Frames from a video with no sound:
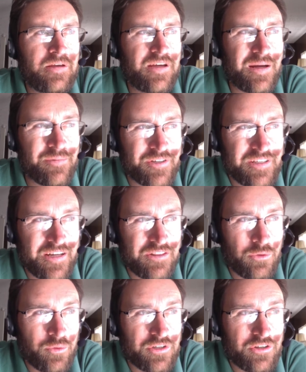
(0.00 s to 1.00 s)
I'm looking out the
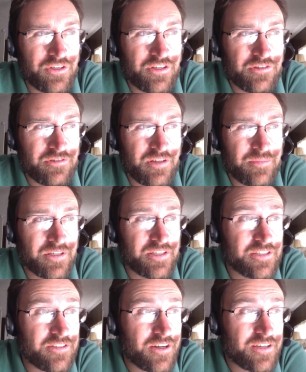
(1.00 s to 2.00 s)
window here. I'm in
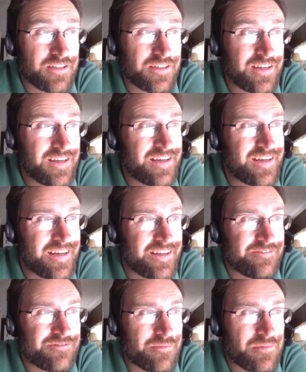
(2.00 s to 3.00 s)
Kentucky, and
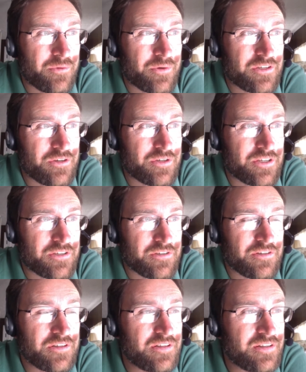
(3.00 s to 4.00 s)
from my window
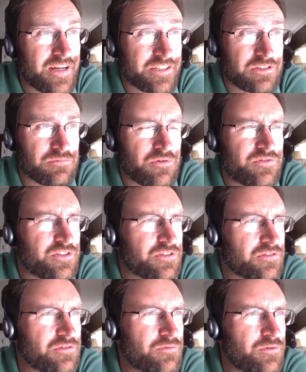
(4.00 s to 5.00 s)
here, I just moved
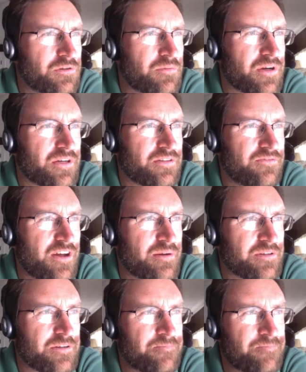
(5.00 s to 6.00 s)
here with my family.